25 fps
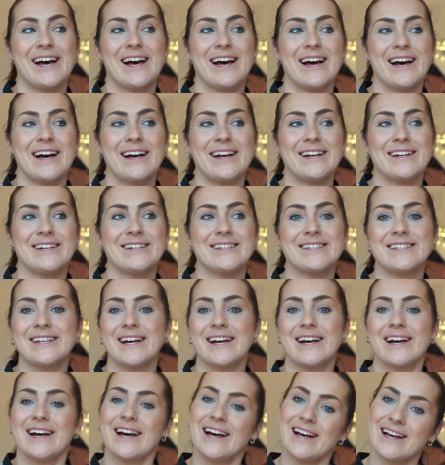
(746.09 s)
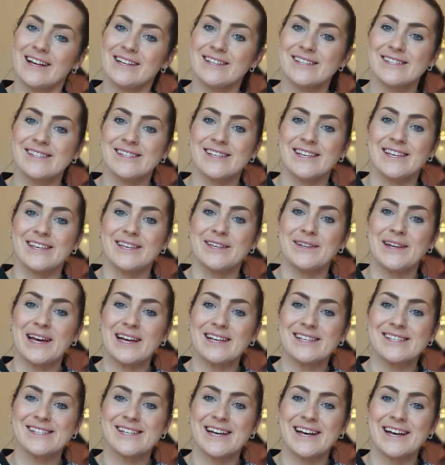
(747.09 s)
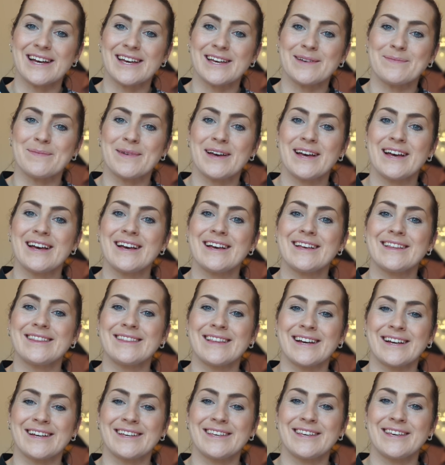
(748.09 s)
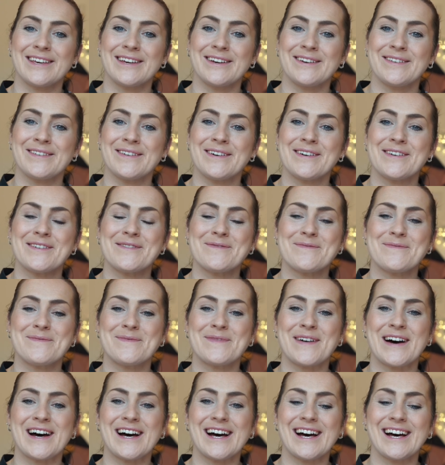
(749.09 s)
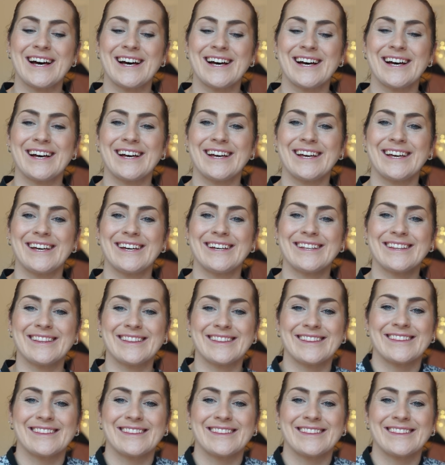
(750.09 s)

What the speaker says: And I'll see you next time. Thank you. Bye.